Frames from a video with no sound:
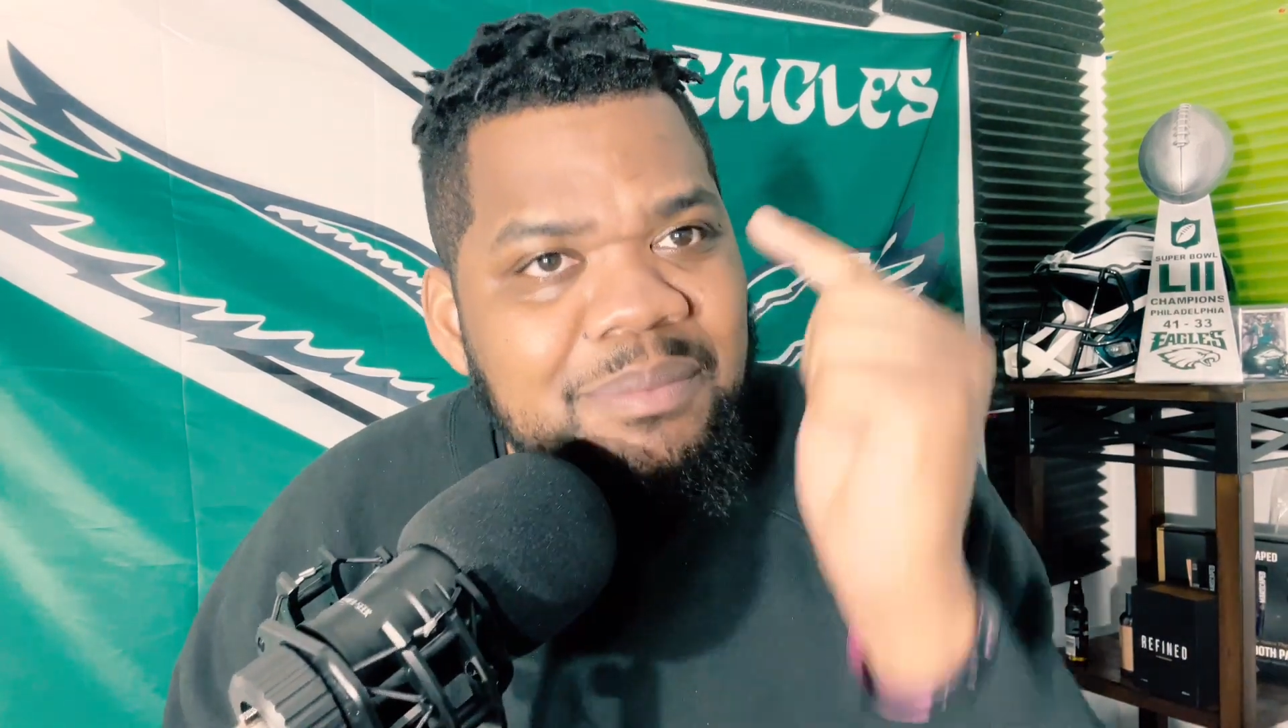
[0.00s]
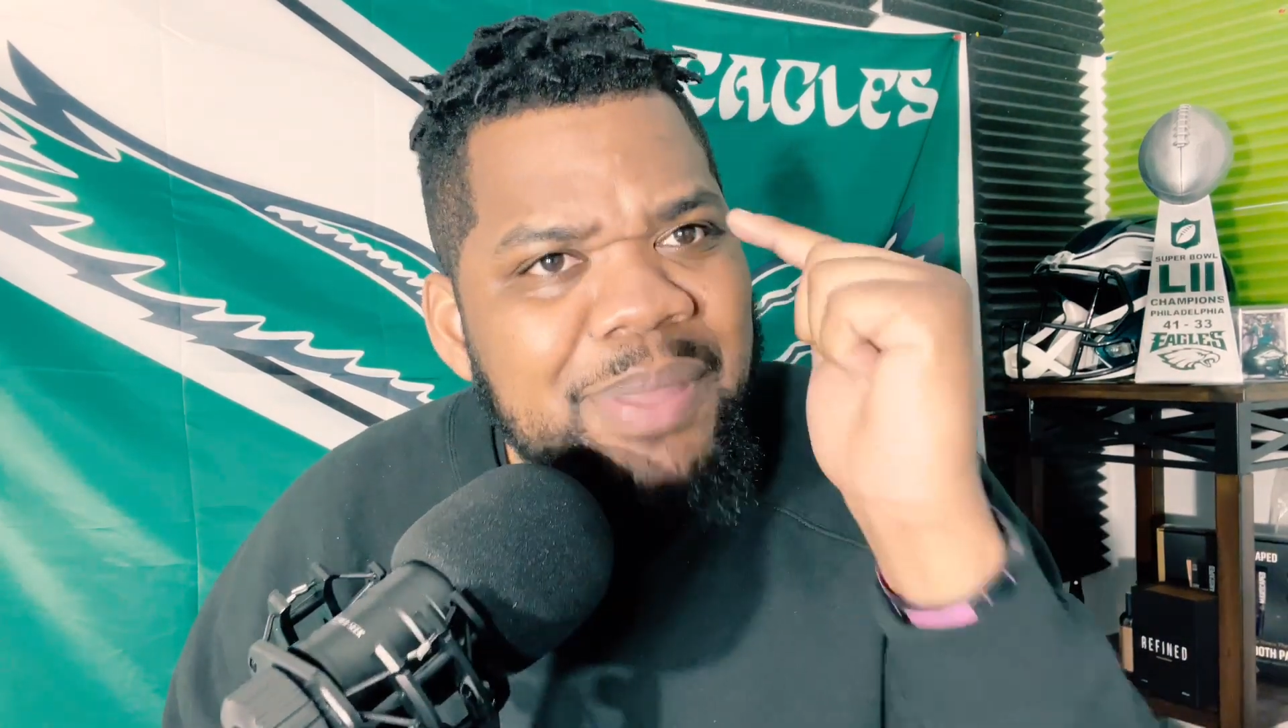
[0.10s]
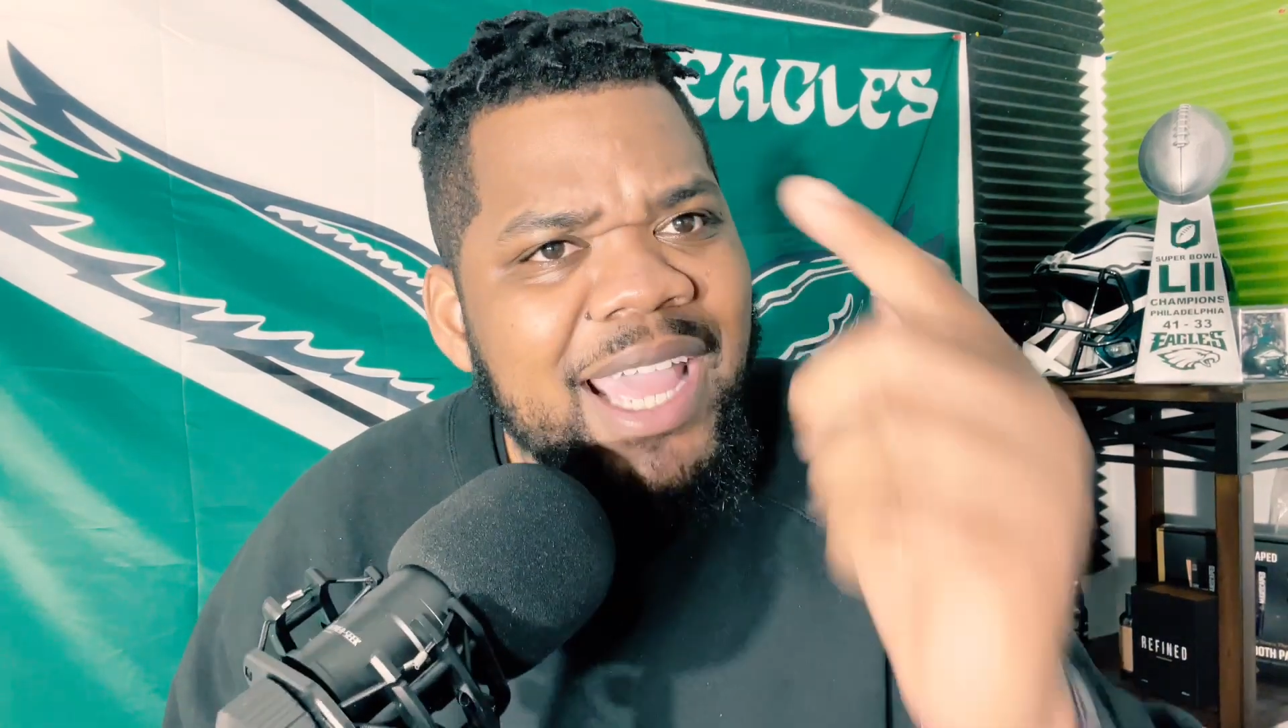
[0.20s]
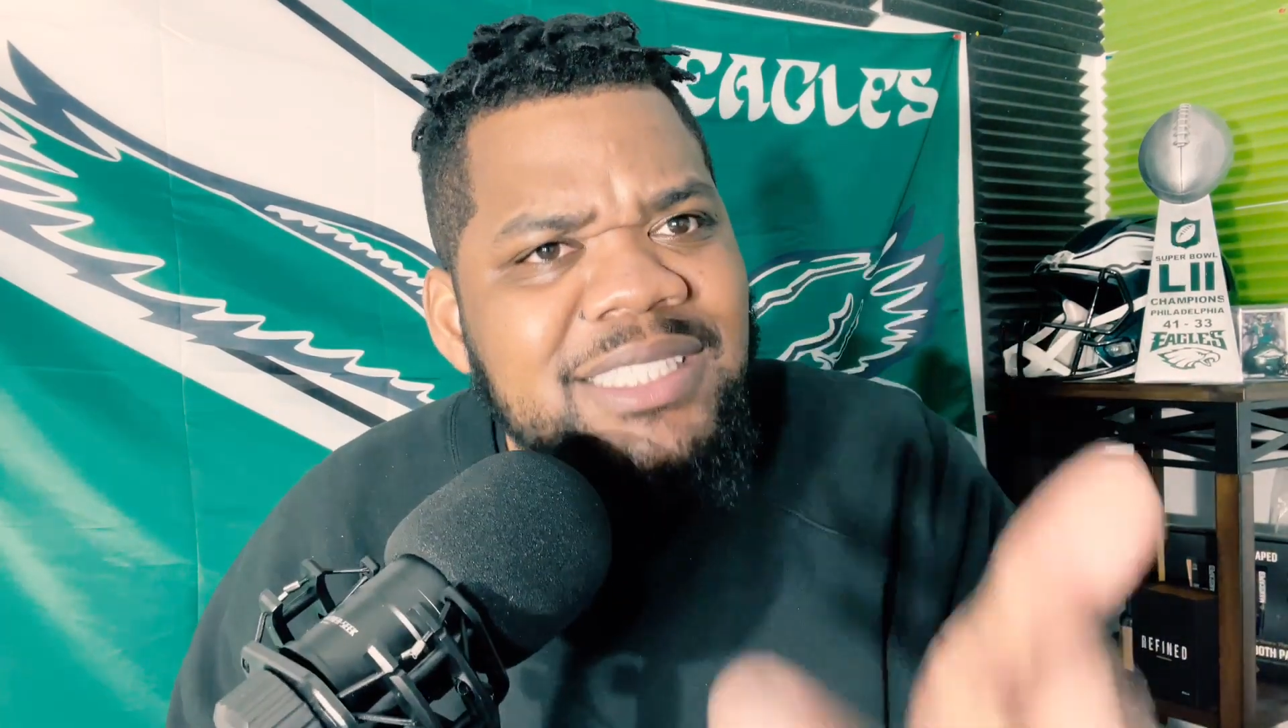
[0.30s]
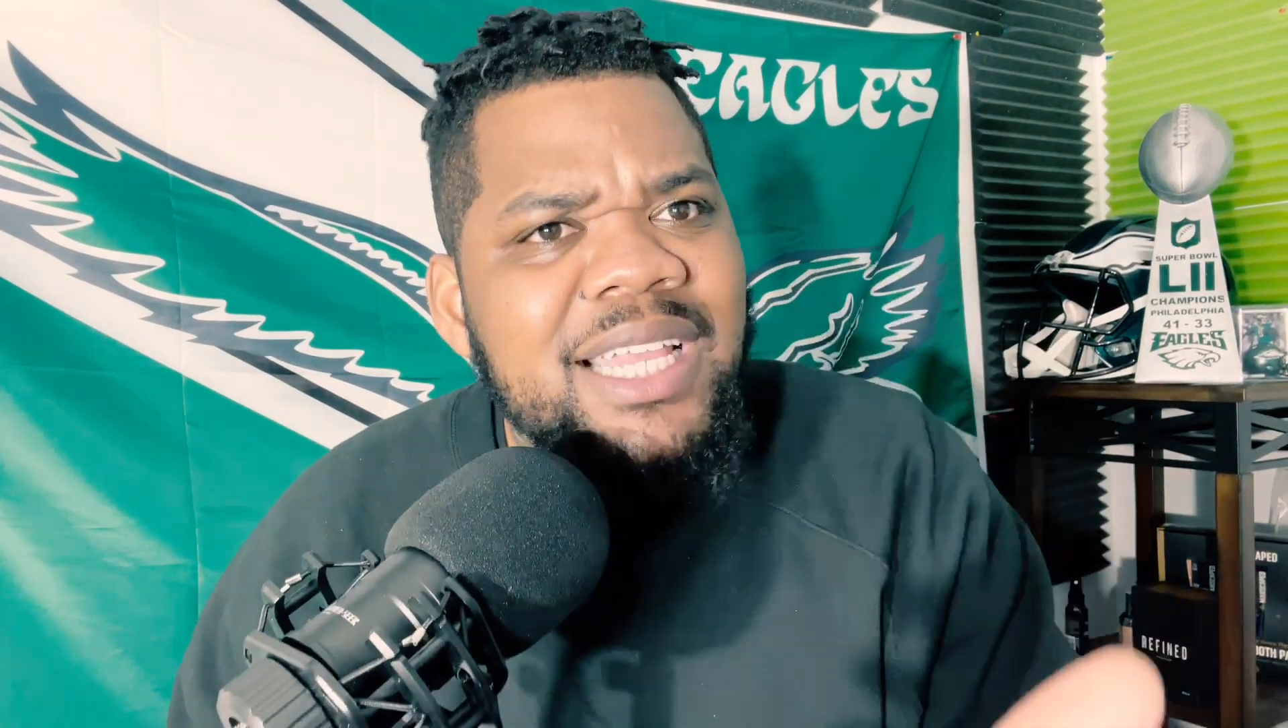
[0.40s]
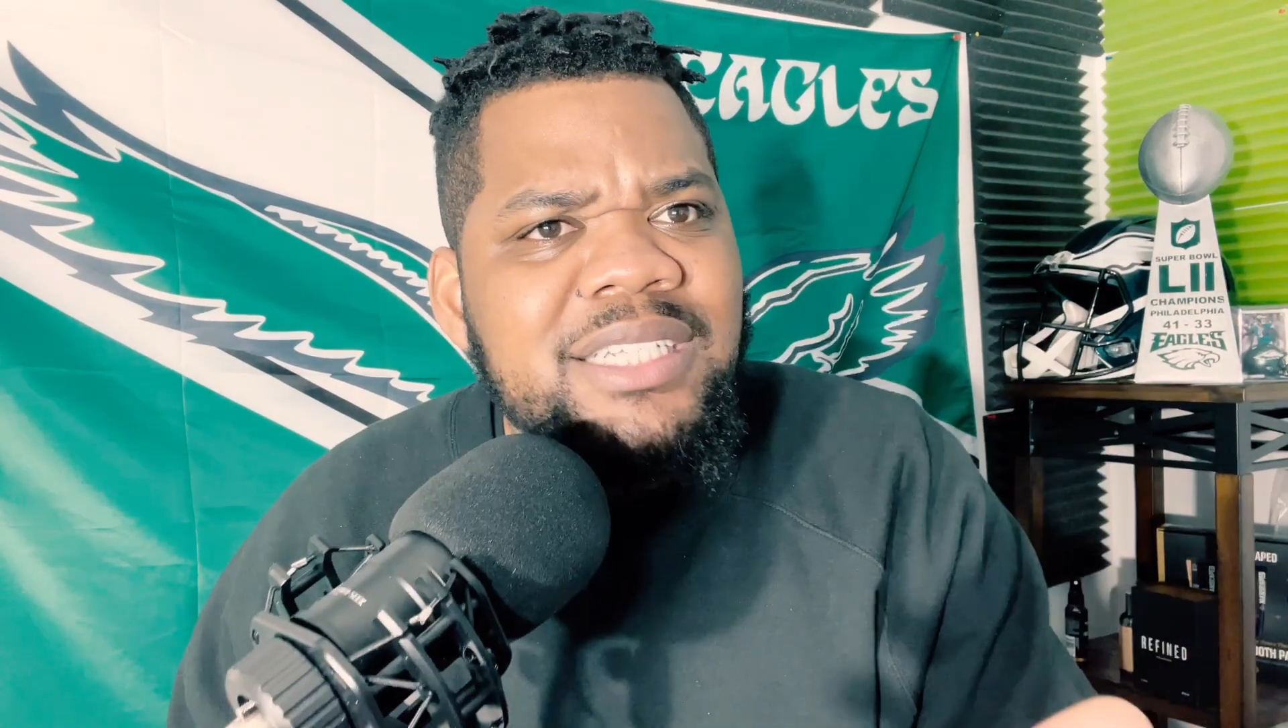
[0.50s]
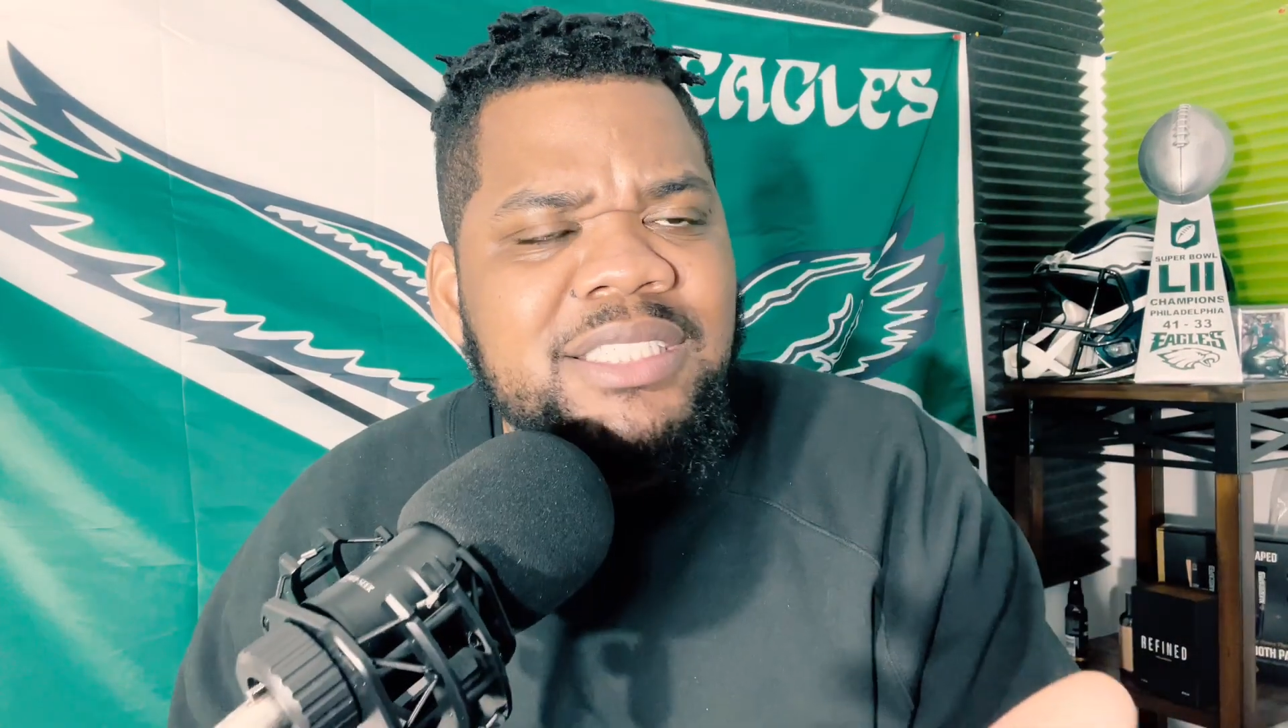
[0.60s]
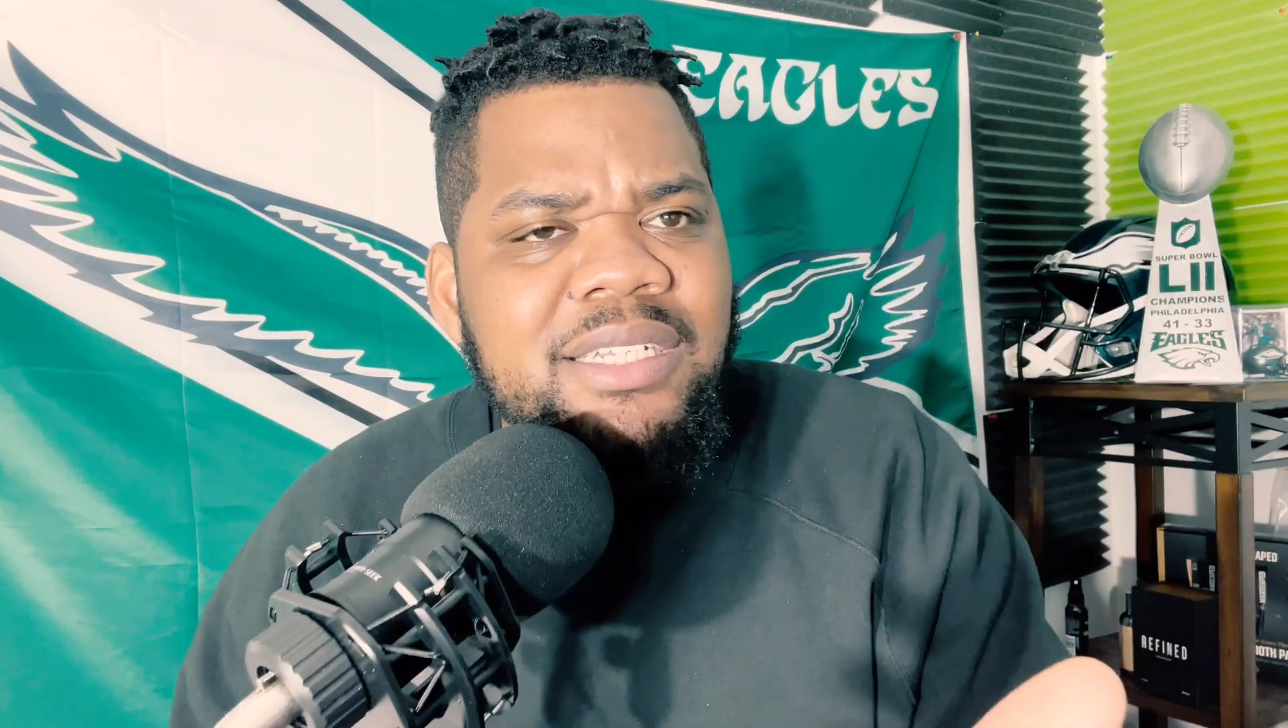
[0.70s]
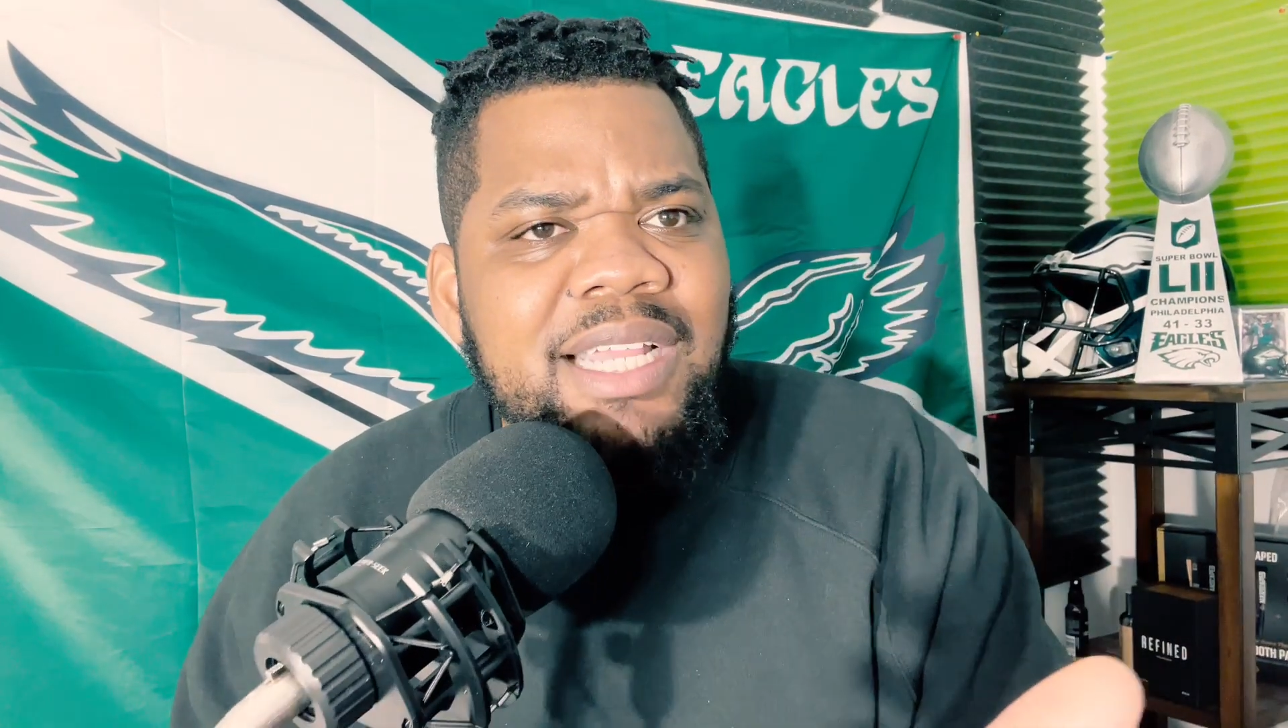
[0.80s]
Pay attention.